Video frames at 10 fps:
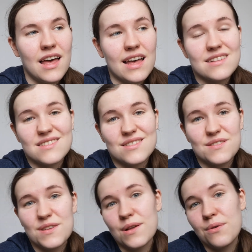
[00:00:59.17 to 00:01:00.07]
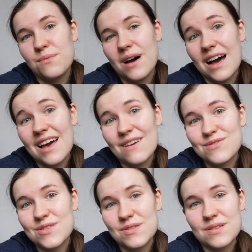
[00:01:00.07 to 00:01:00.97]
And I have
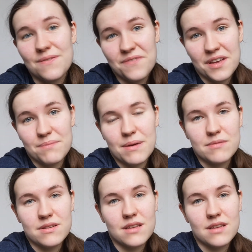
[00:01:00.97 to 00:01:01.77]
to do something about it,